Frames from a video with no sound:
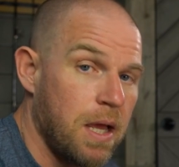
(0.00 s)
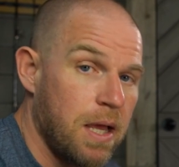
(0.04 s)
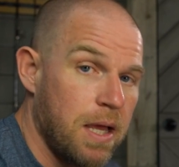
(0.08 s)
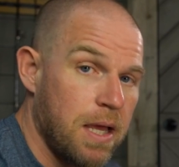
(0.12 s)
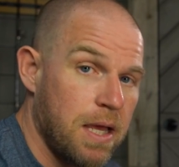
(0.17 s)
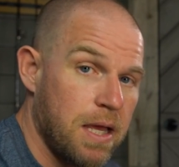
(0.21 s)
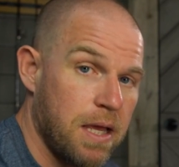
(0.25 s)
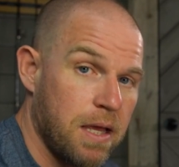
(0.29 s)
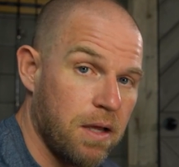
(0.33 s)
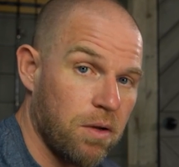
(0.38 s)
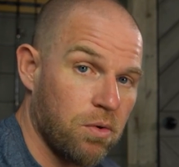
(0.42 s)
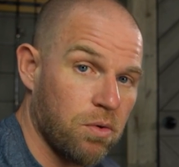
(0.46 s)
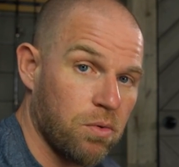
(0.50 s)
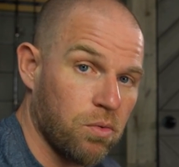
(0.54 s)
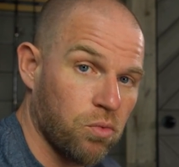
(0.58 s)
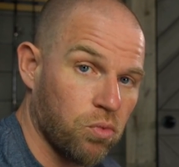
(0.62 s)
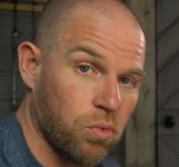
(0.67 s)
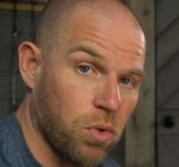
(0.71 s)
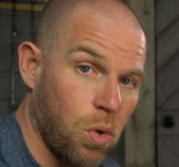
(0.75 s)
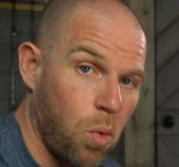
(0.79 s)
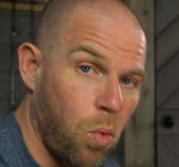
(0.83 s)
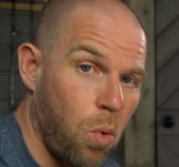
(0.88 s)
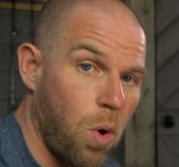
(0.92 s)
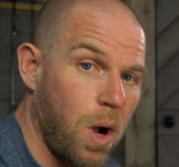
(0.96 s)
hit
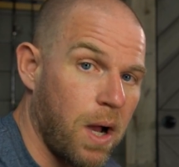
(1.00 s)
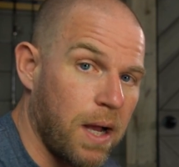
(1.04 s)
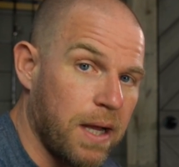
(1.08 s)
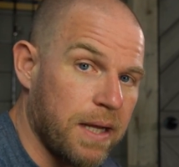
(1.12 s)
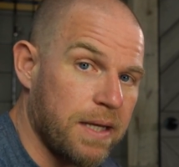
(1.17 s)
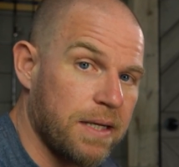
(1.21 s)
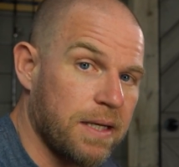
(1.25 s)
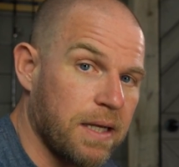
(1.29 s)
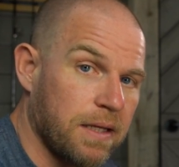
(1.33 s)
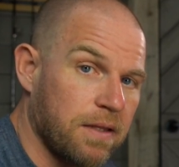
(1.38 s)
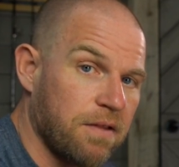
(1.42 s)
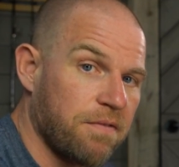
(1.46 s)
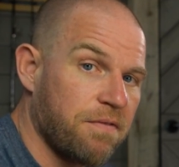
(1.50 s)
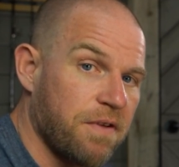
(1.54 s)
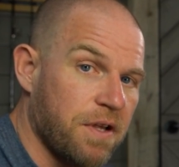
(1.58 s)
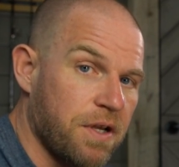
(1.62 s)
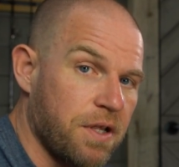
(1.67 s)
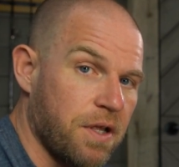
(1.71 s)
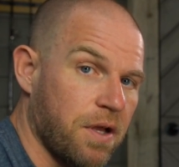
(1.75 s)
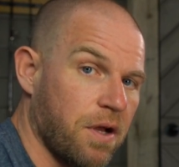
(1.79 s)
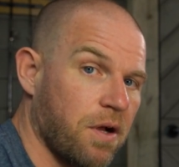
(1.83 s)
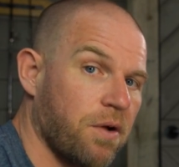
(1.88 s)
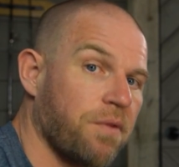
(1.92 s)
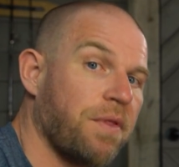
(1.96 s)
rewind on the
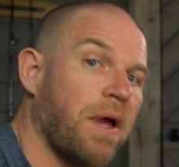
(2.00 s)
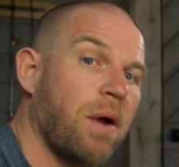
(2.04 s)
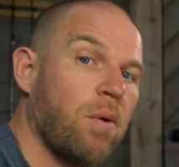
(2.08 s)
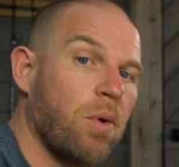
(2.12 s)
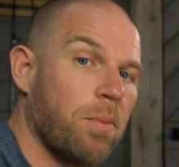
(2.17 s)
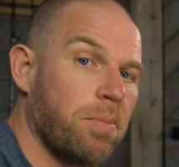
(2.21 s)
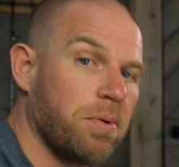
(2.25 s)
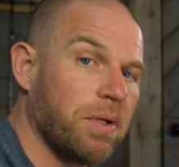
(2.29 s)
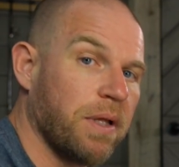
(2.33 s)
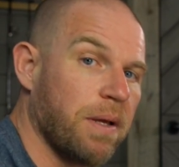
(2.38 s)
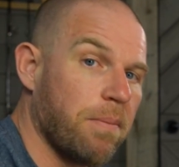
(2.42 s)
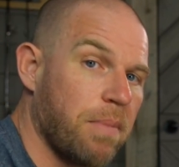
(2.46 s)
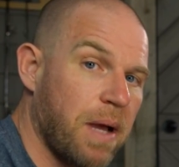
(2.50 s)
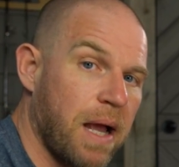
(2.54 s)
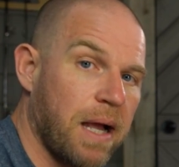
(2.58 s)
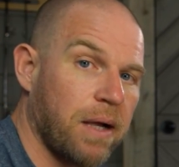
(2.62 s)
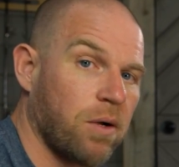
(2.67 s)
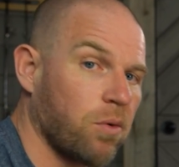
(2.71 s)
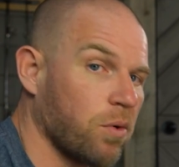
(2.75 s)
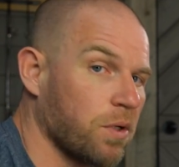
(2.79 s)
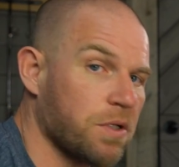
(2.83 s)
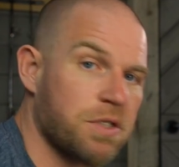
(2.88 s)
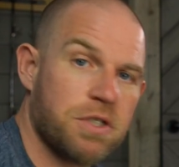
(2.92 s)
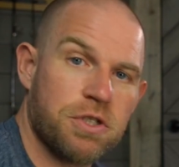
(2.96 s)
video, that will play
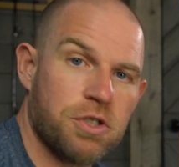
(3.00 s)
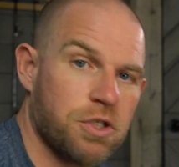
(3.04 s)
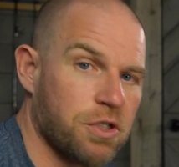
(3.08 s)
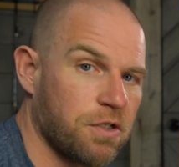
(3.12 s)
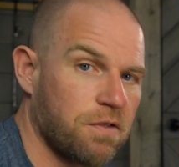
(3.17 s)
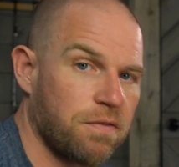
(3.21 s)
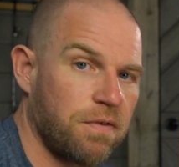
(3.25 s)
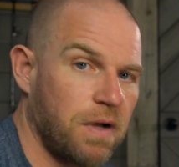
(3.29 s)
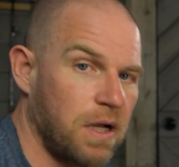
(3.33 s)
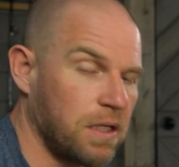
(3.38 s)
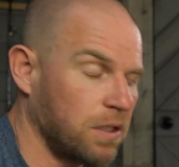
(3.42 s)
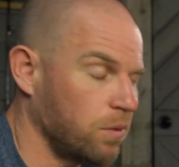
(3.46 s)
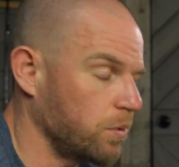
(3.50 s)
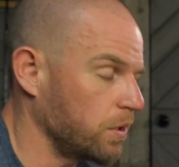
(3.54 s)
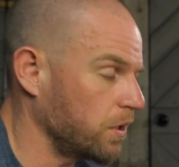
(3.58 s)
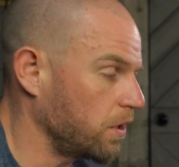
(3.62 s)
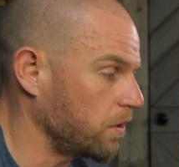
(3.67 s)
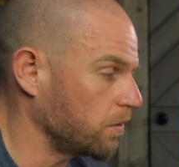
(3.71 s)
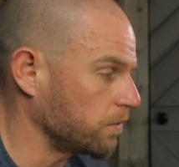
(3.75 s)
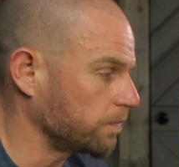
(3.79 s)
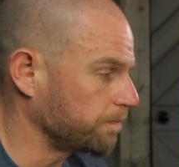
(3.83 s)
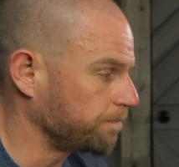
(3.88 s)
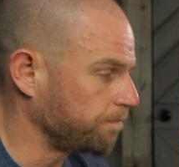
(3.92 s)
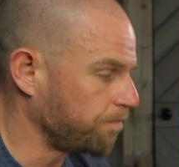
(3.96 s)
backwards, and just follow along.